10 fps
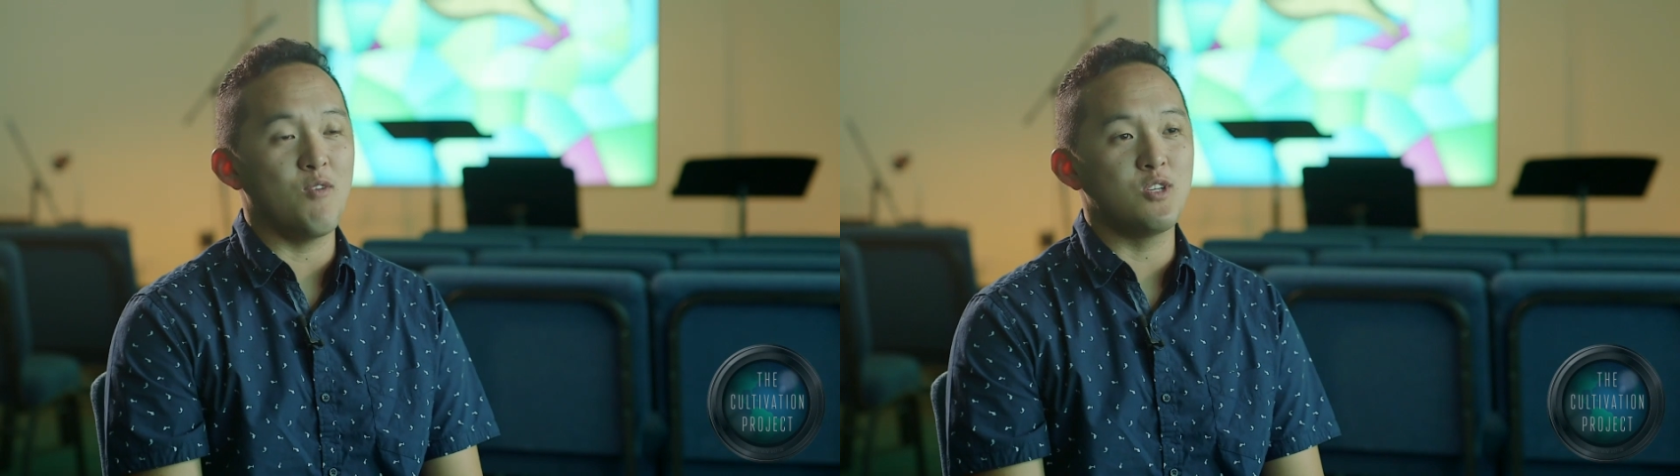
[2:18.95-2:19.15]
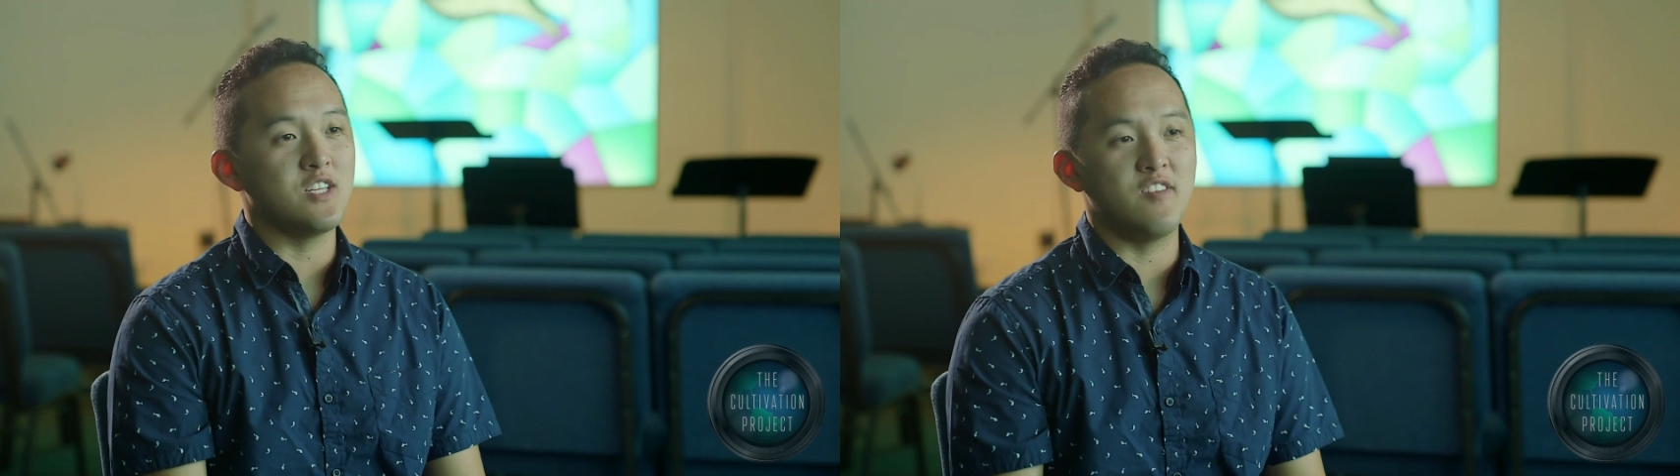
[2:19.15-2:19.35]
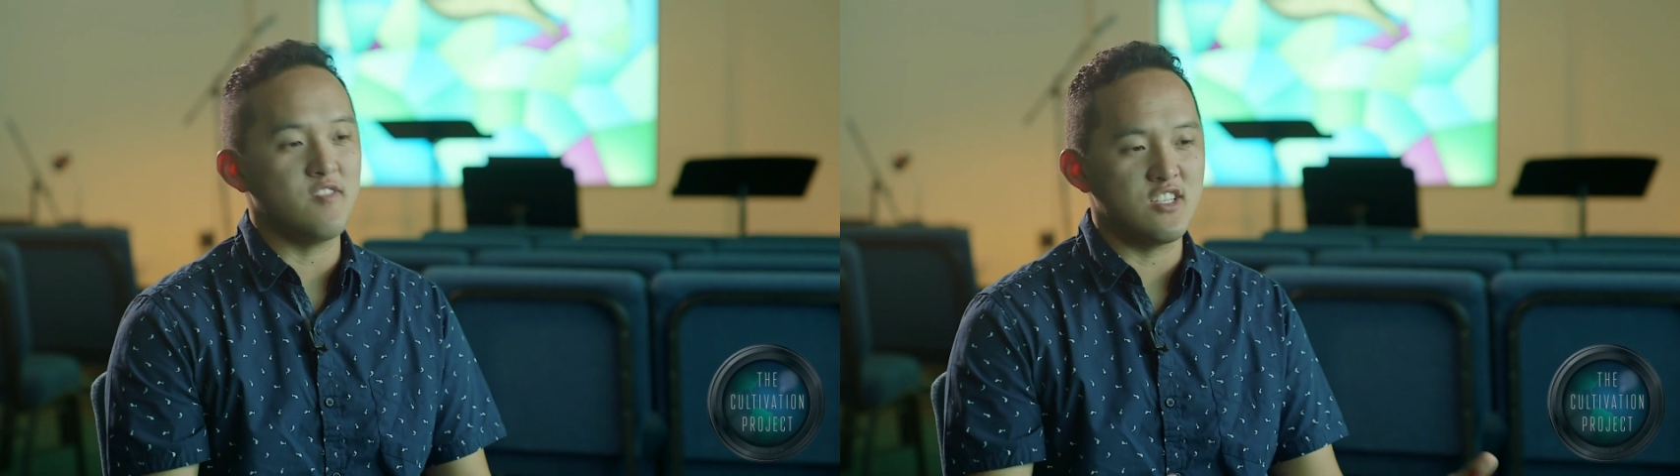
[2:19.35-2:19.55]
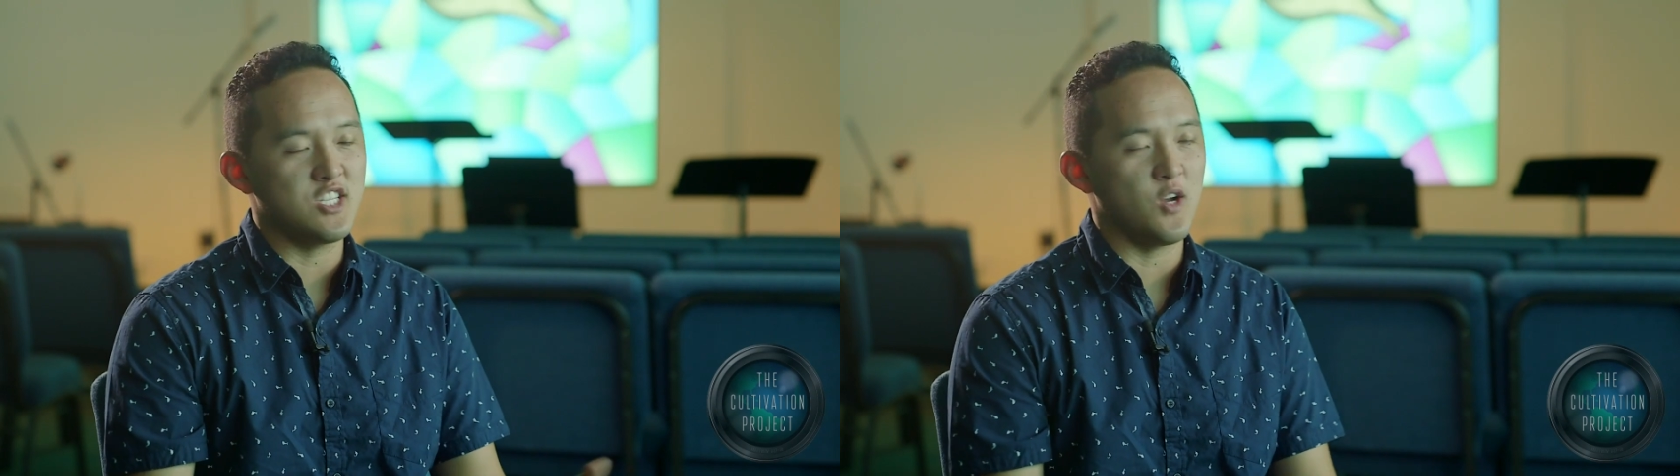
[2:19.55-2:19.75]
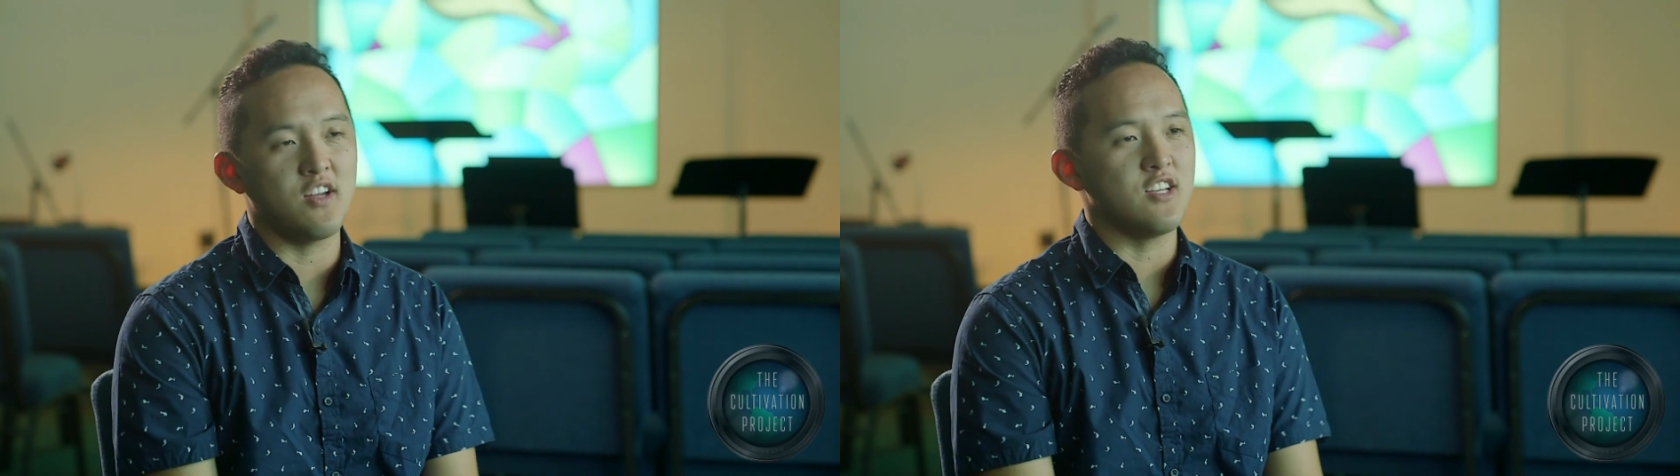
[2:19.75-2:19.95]
I wasn't even
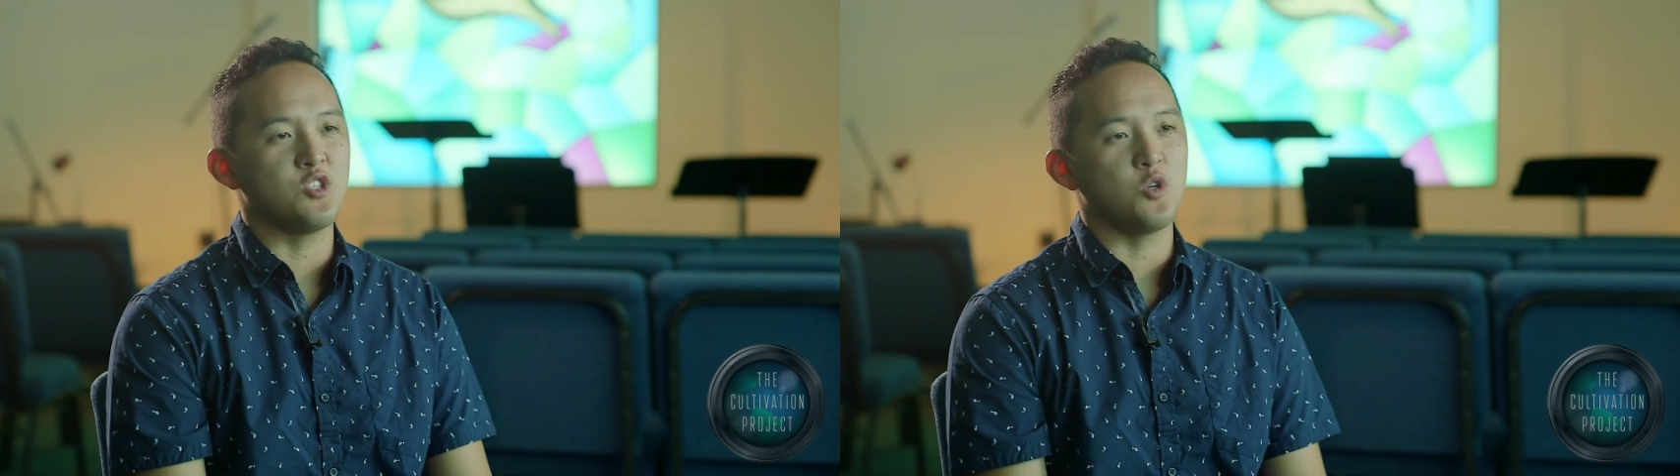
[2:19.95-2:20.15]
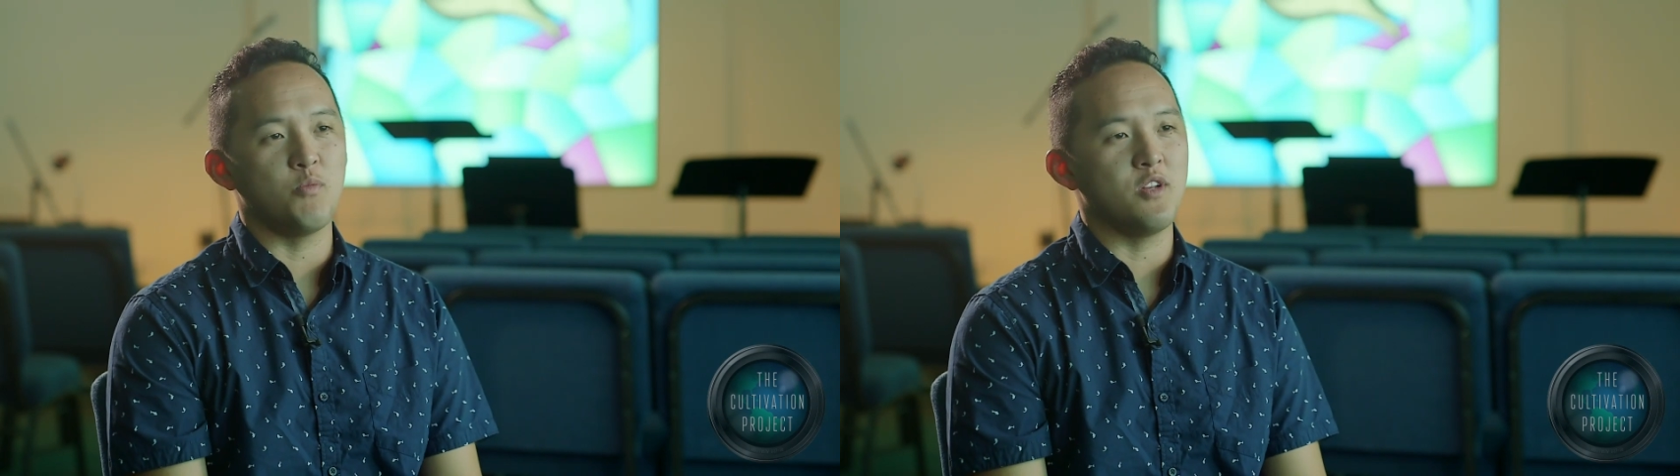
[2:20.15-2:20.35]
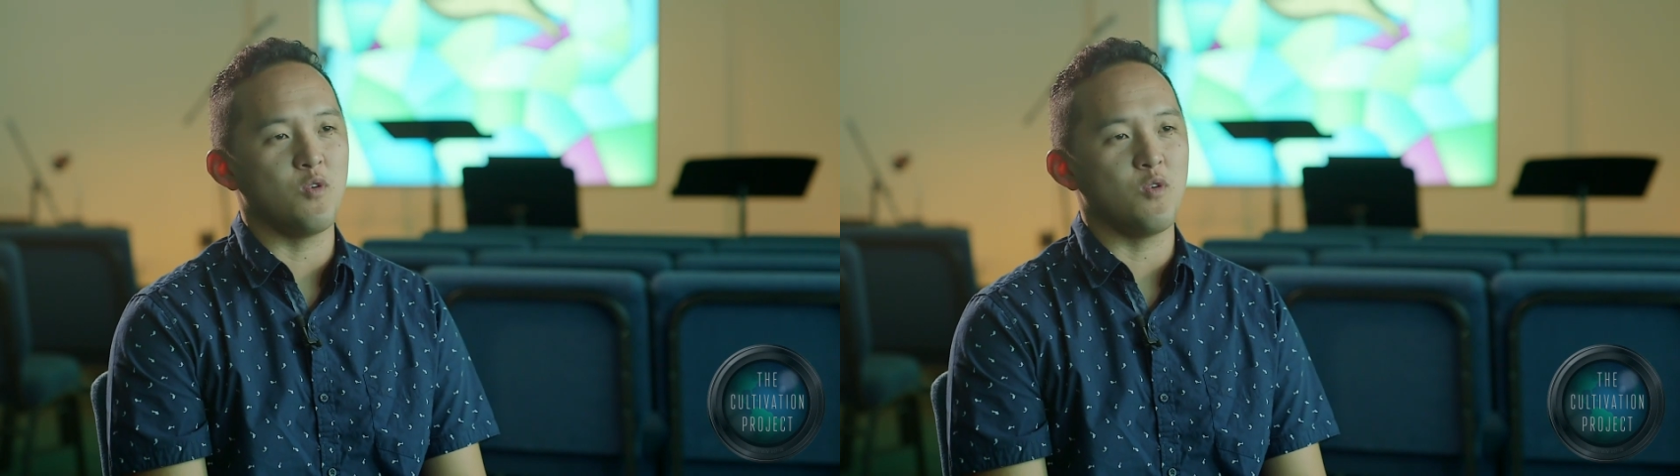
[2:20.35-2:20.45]
sharing a sermon